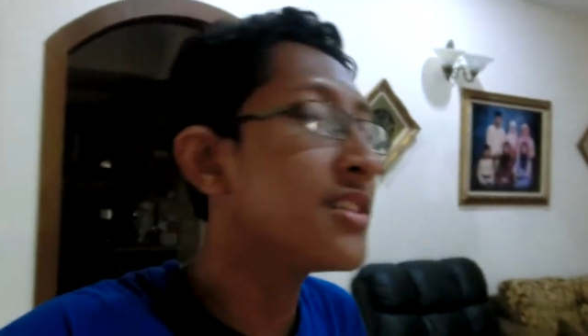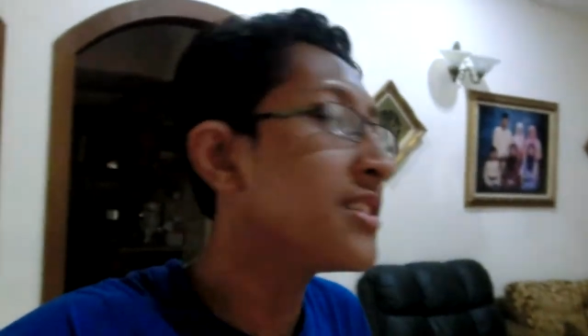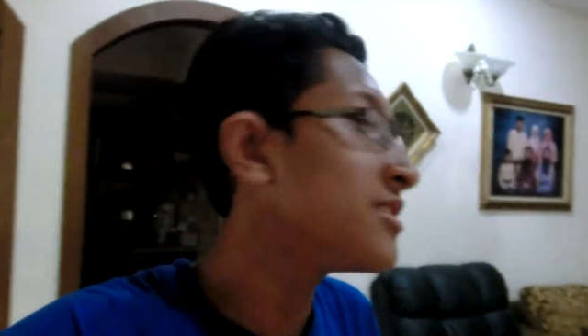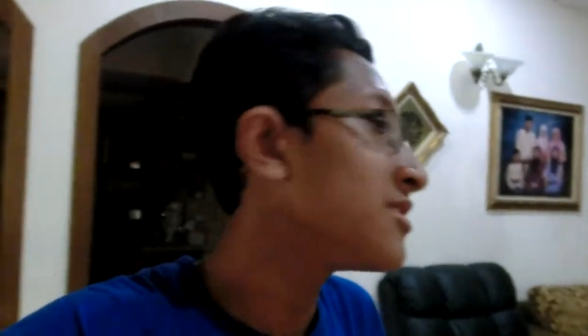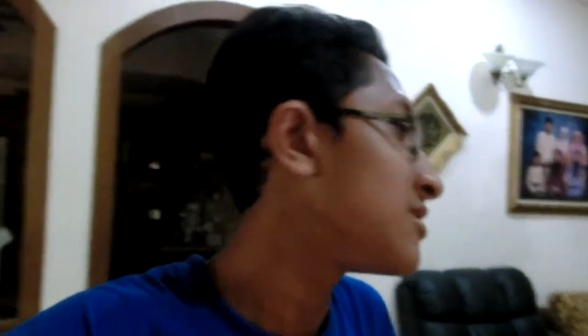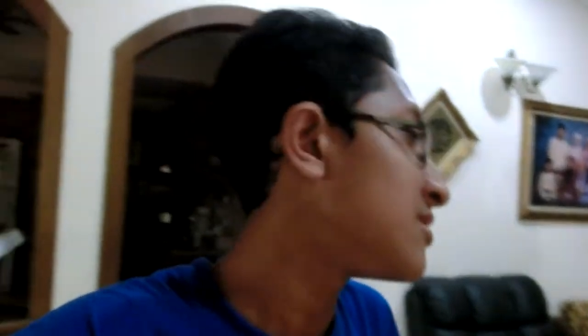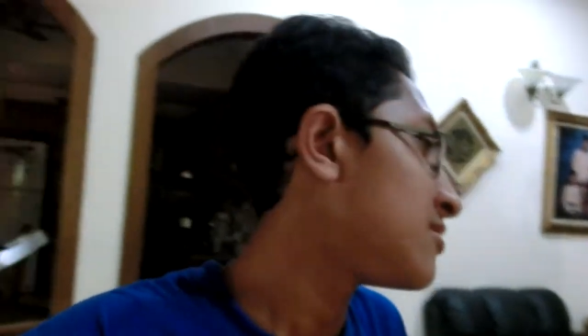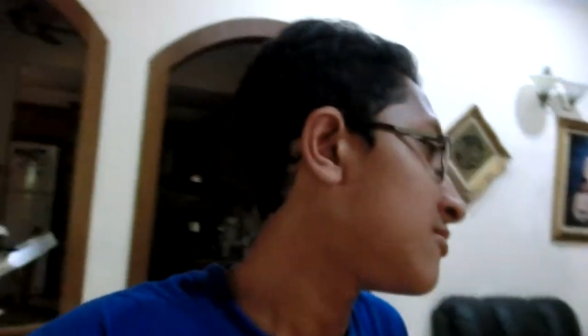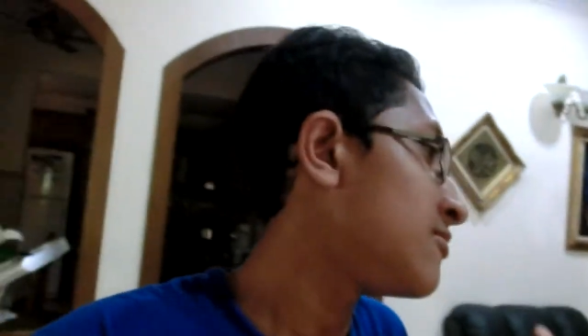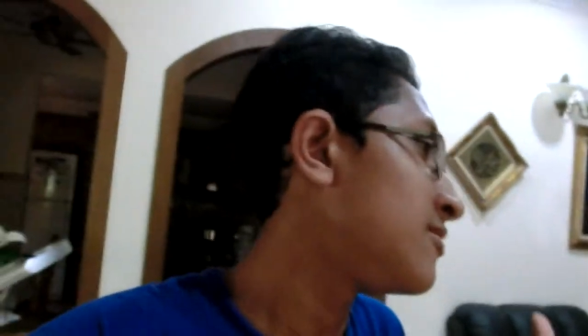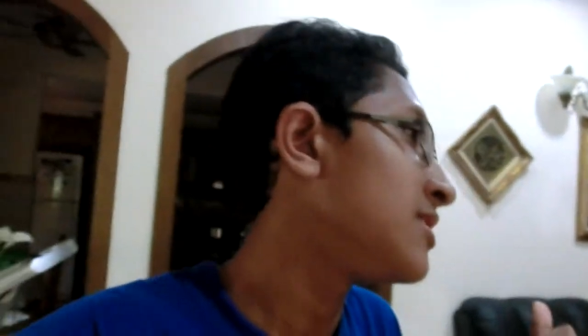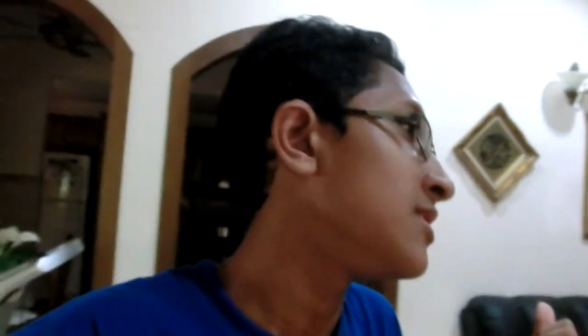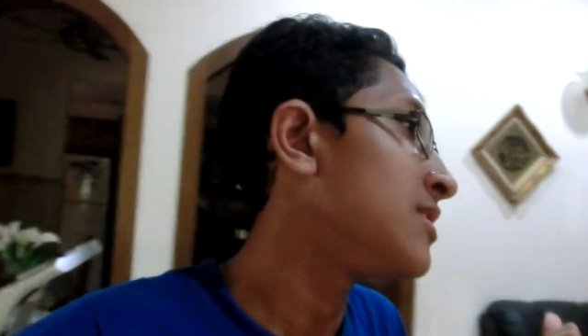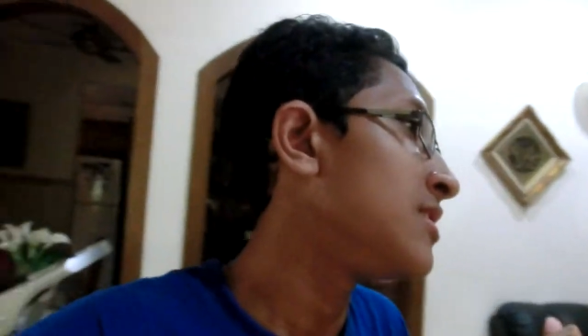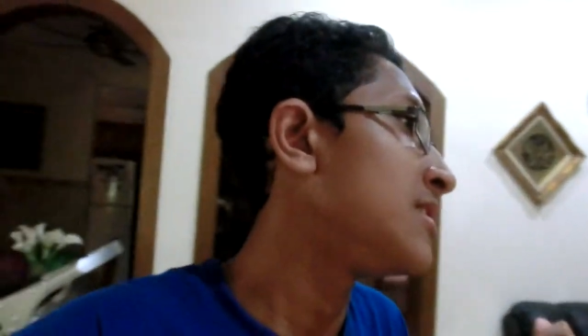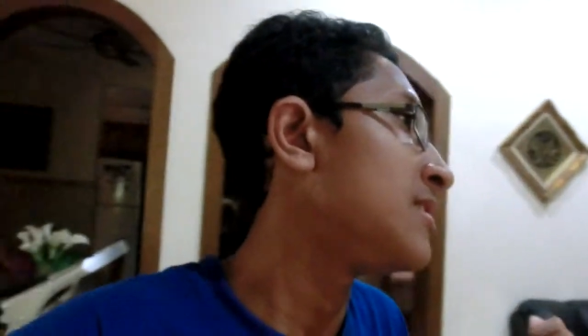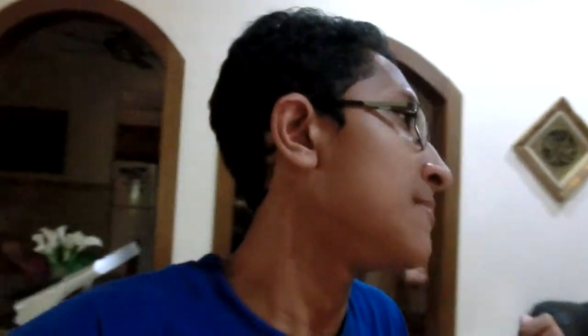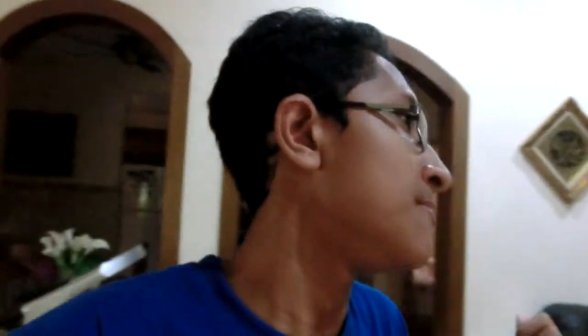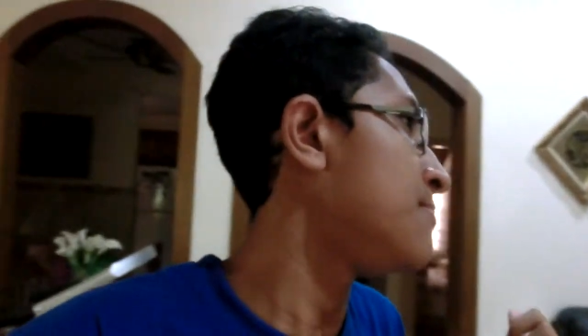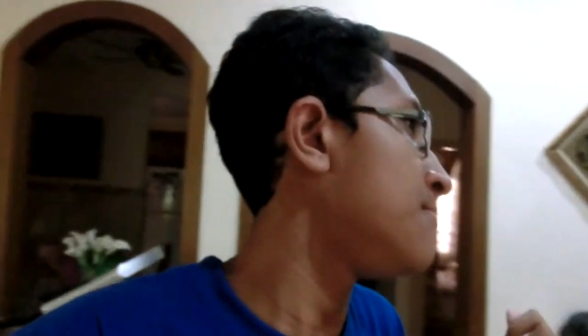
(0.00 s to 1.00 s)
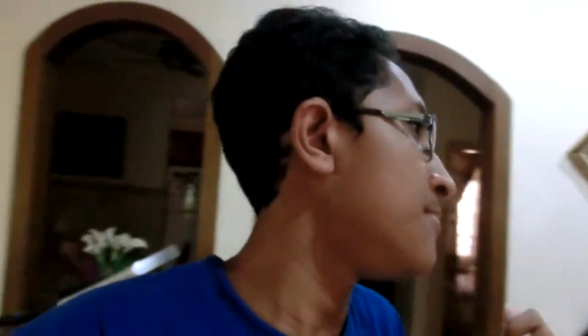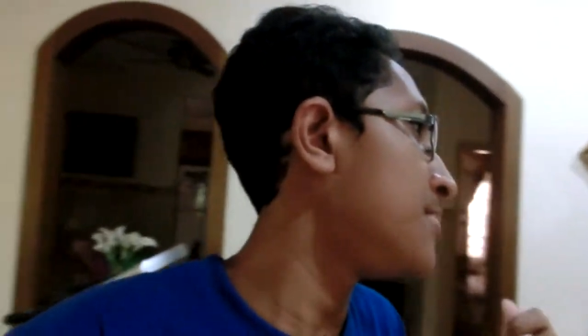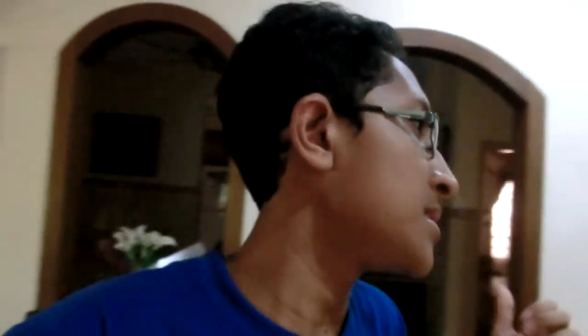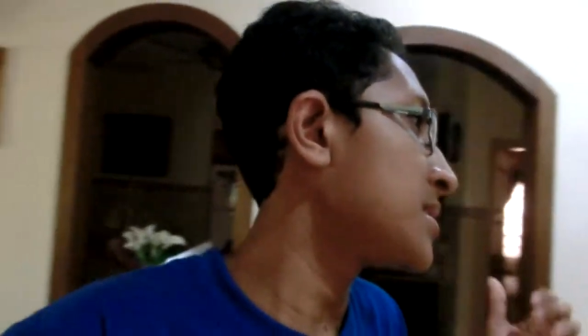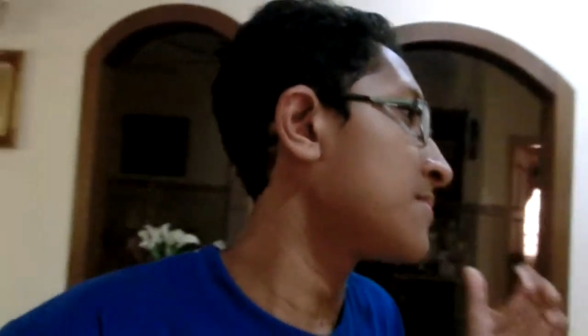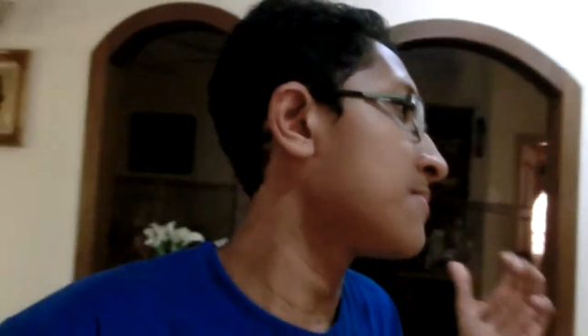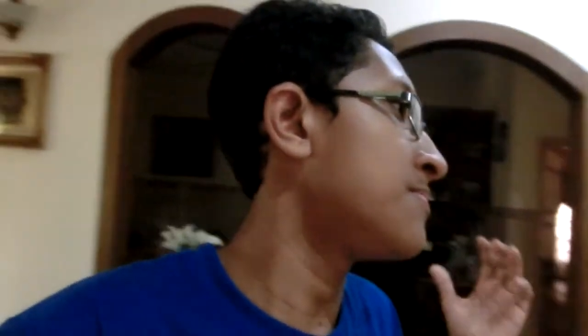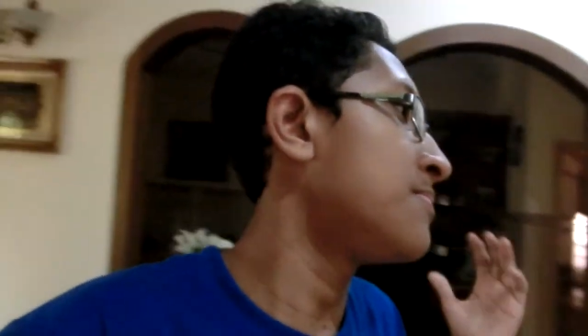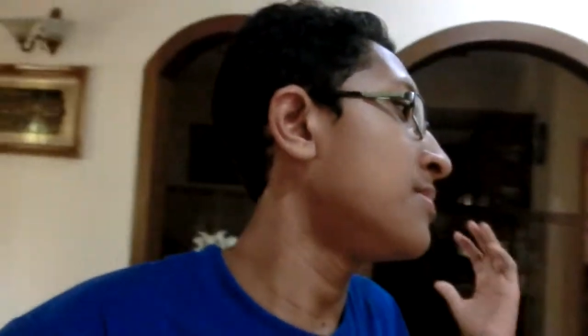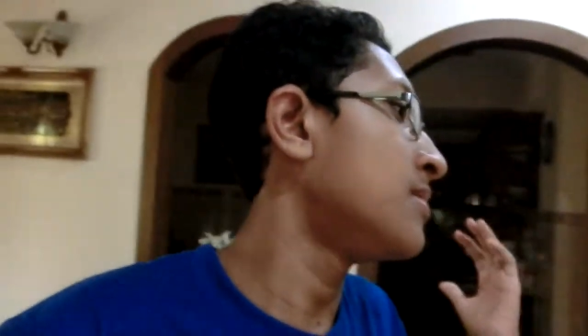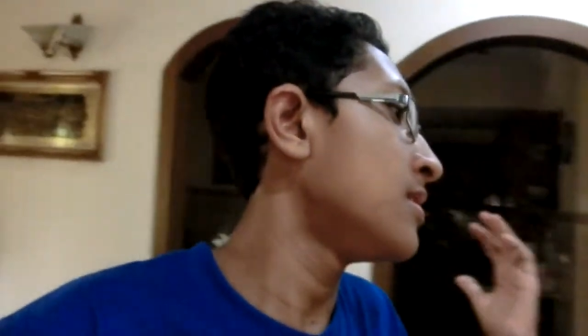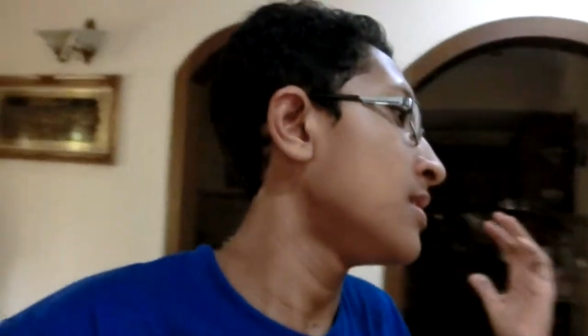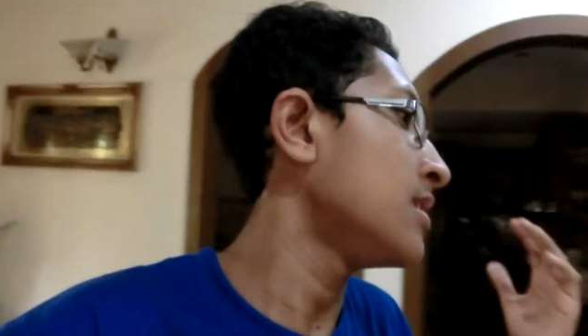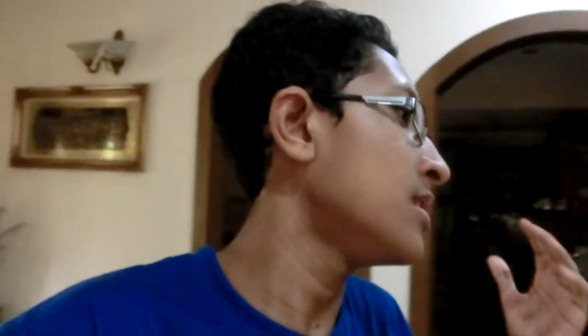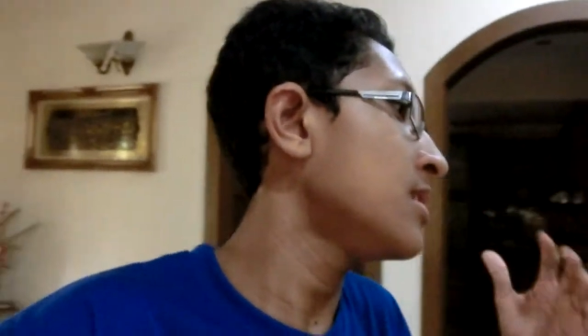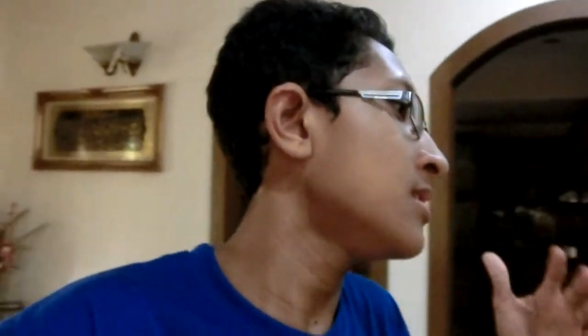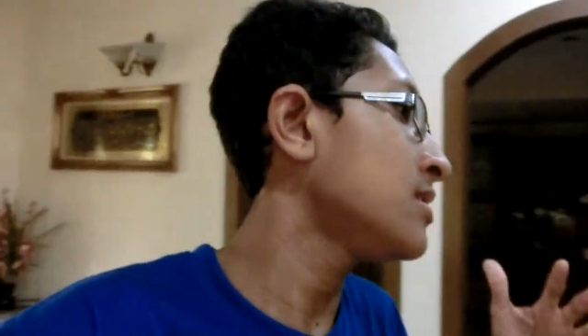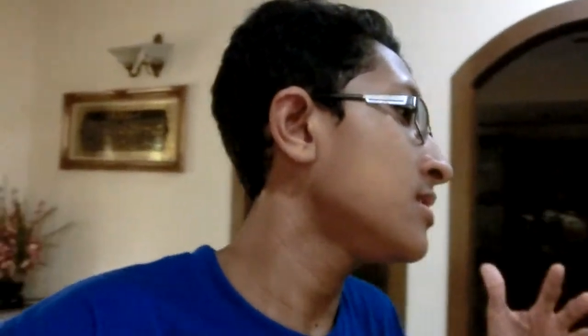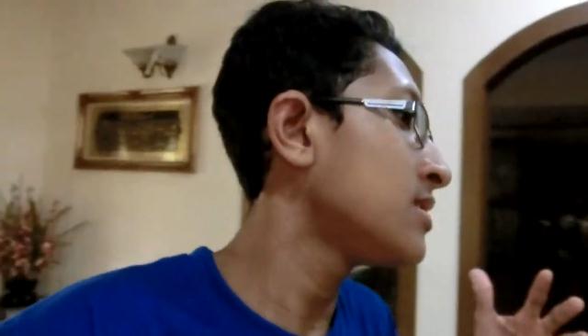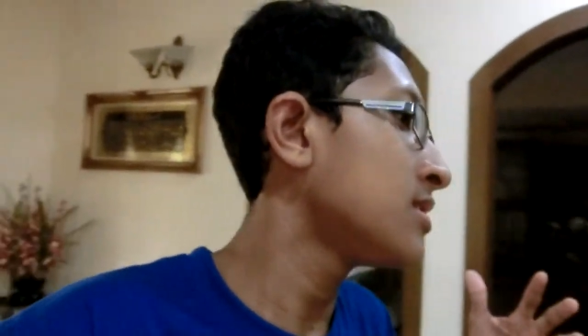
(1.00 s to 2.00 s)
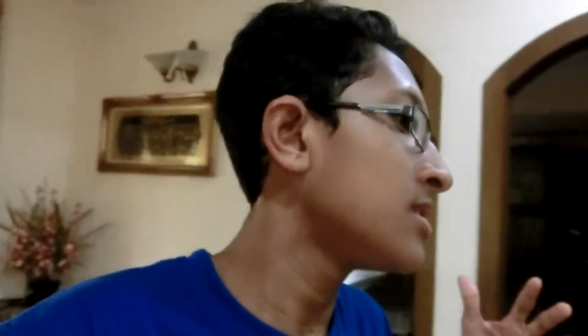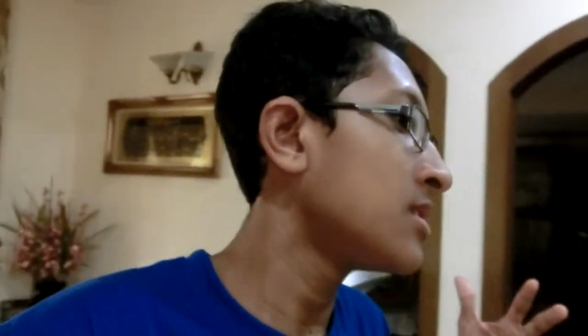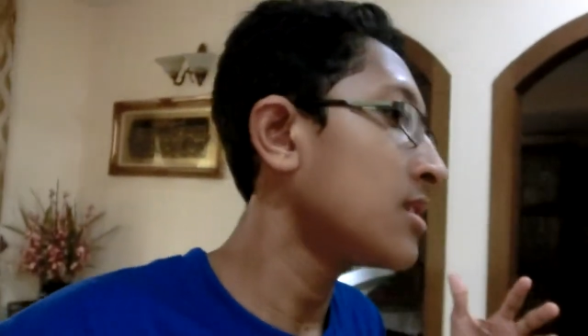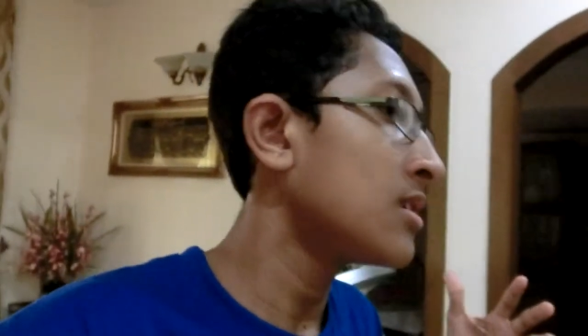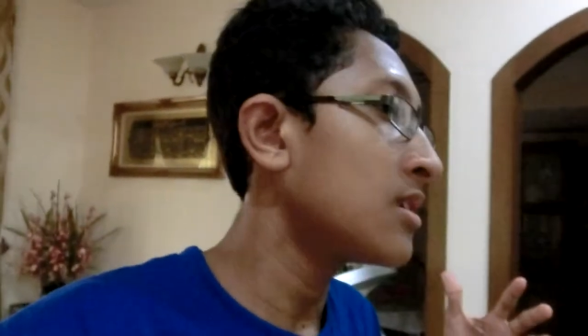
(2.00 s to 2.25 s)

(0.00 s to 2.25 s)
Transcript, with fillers: Is really a bit pissed